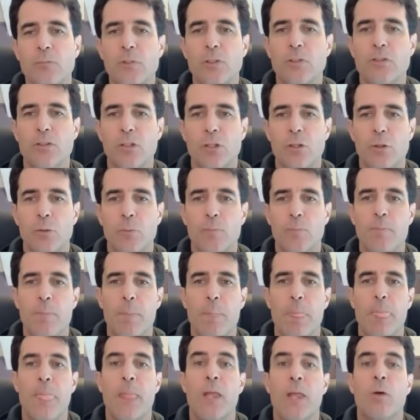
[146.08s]
So
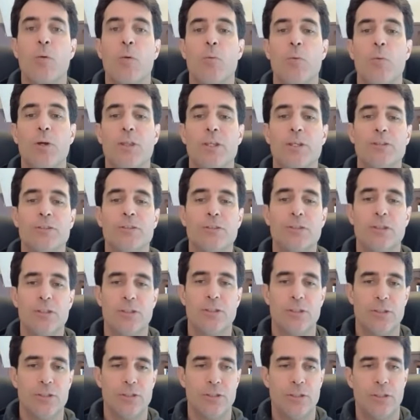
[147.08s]
with
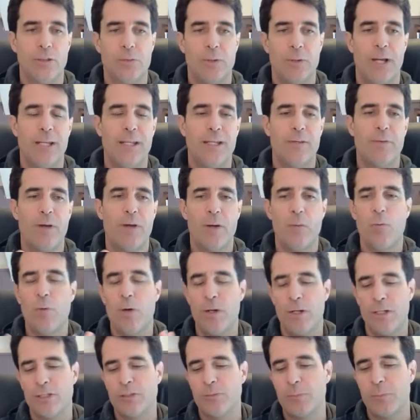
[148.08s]
uncertainty, right, if I
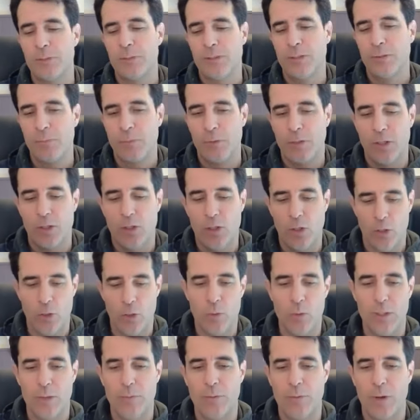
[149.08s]
want a specific
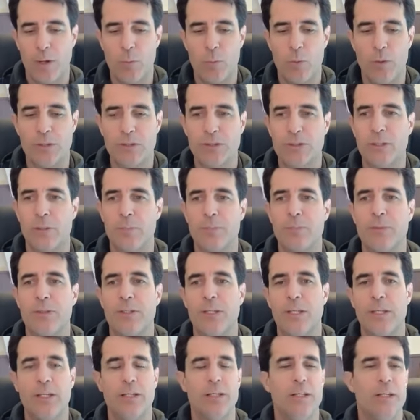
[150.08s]
goal, if I want
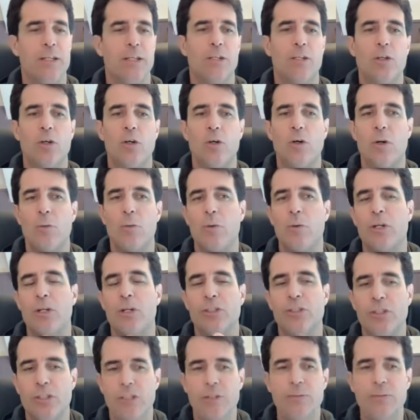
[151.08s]
something, you know, I want to
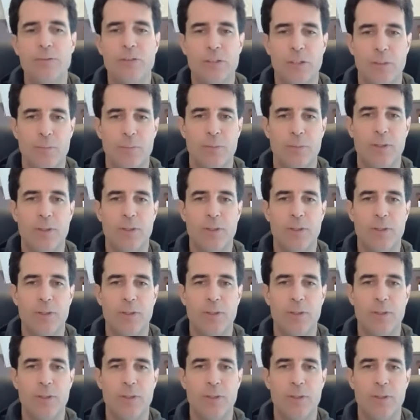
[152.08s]
achieve something,
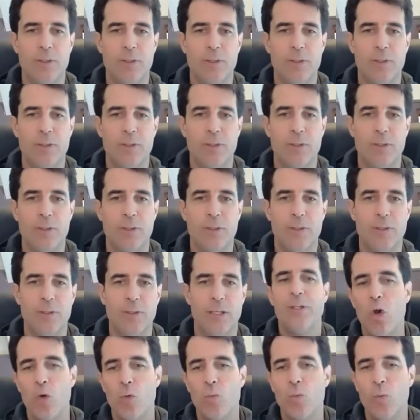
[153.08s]
there is
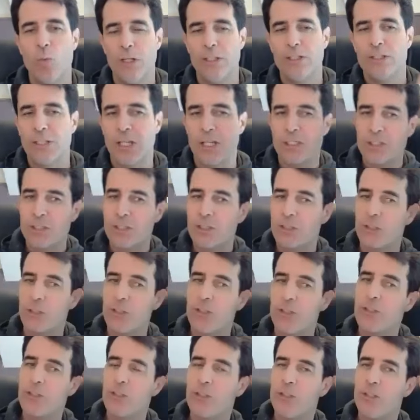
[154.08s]
always a
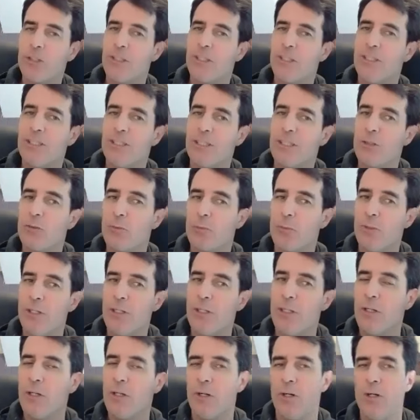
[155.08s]
certain
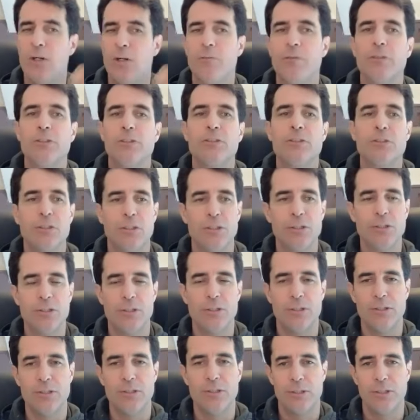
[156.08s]
degree of
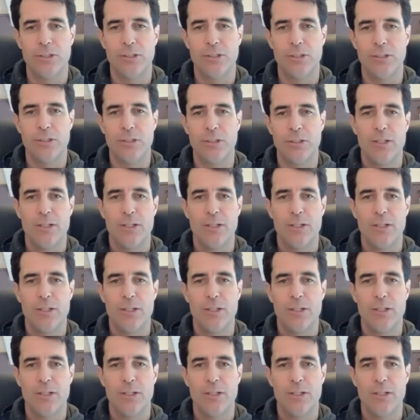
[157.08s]
uncertainty,